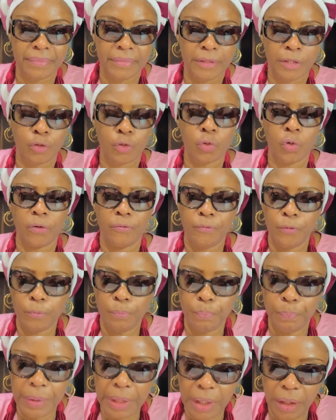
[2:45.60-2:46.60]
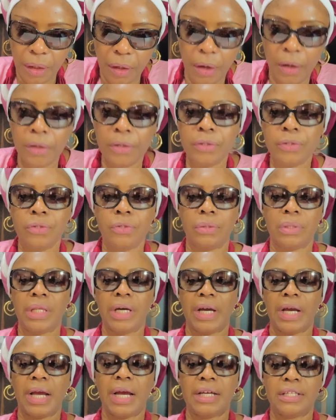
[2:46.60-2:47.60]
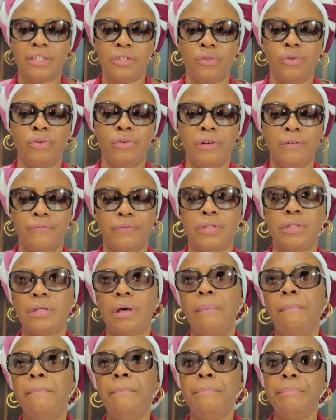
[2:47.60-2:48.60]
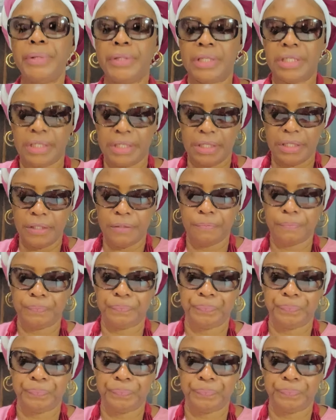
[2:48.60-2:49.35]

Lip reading: So if you belong to that category of somebody